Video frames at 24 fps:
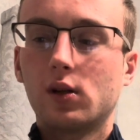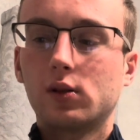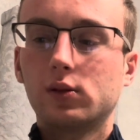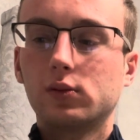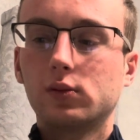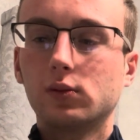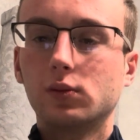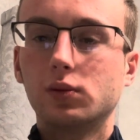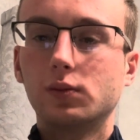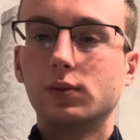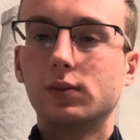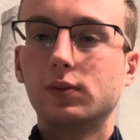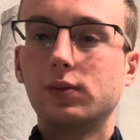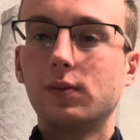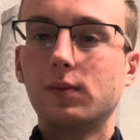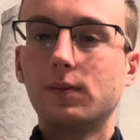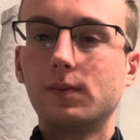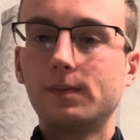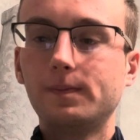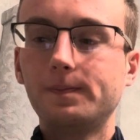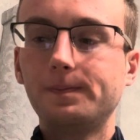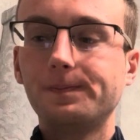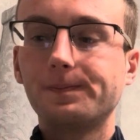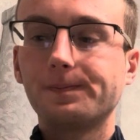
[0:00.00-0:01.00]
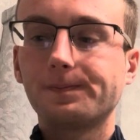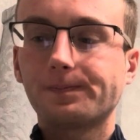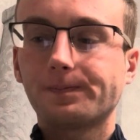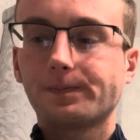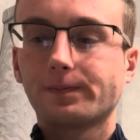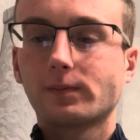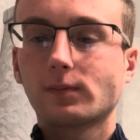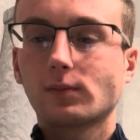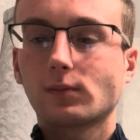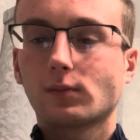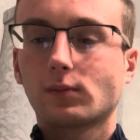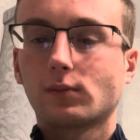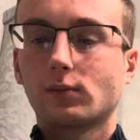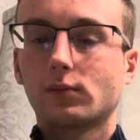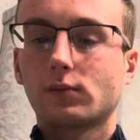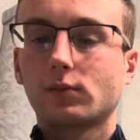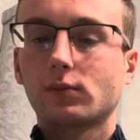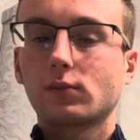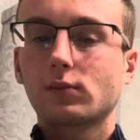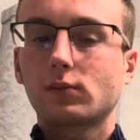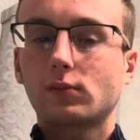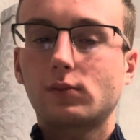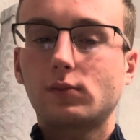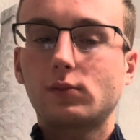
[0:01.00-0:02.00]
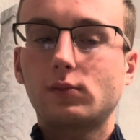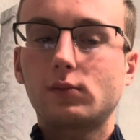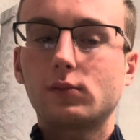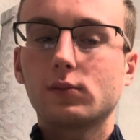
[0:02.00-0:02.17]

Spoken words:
Nothing is said.